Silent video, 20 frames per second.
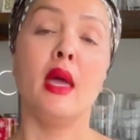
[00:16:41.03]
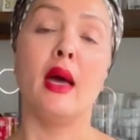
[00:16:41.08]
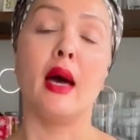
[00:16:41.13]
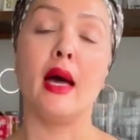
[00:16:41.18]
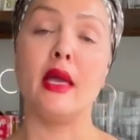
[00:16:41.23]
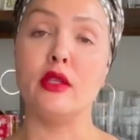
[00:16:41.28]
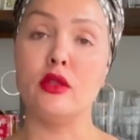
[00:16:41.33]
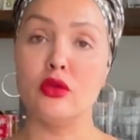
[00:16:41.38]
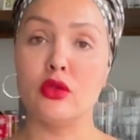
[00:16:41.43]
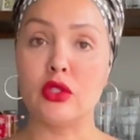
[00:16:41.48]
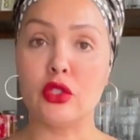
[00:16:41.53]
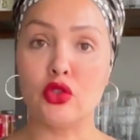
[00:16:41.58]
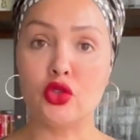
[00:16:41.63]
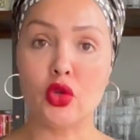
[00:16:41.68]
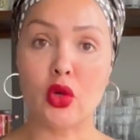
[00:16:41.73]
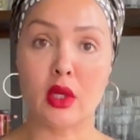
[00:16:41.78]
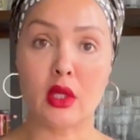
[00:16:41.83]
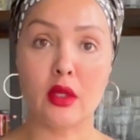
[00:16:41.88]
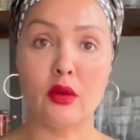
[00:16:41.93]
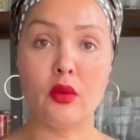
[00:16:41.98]
I use the
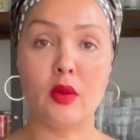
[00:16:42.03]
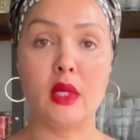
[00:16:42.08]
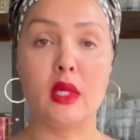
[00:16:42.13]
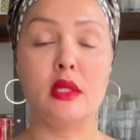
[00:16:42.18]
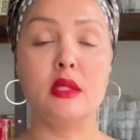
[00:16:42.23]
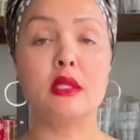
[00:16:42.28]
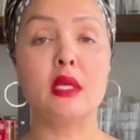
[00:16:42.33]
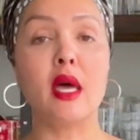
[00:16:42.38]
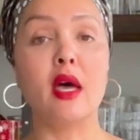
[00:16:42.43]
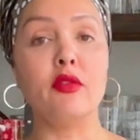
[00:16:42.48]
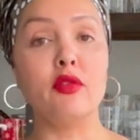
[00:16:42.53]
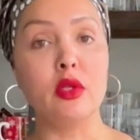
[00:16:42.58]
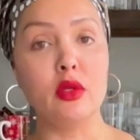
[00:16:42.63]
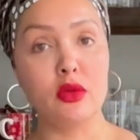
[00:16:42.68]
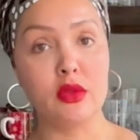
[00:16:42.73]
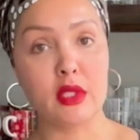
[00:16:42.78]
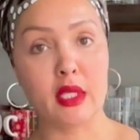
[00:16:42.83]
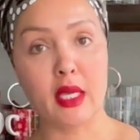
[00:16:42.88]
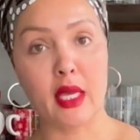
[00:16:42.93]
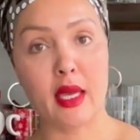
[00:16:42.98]
chocolate ones. I've
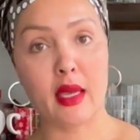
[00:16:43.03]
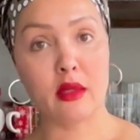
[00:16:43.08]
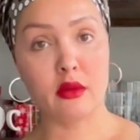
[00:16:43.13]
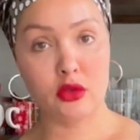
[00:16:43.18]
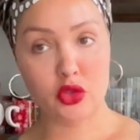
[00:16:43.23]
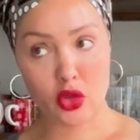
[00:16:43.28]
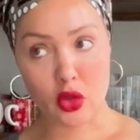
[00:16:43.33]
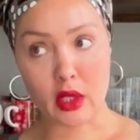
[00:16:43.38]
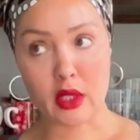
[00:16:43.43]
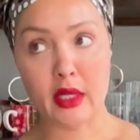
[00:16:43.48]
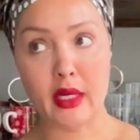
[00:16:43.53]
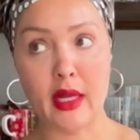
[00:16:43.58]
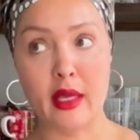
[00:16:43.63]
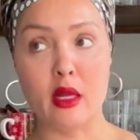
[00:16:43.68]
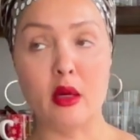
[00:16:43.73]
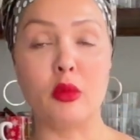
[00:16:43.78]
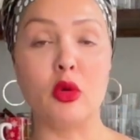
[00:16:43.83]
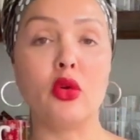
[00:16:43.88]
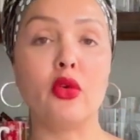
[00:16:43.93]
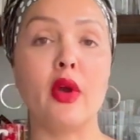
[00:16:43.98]
used the chocolate
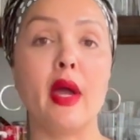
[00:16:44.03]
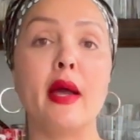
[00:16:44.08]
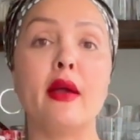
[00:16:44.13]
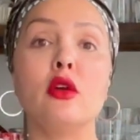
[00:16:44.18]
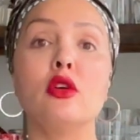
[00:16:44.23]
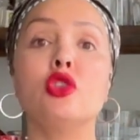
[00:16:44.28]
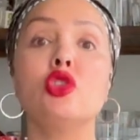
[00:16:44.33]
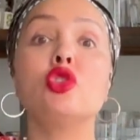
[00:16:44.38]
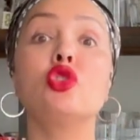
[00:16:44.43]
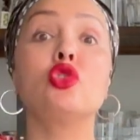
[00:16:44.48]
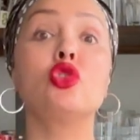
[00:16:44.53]
animal crackers,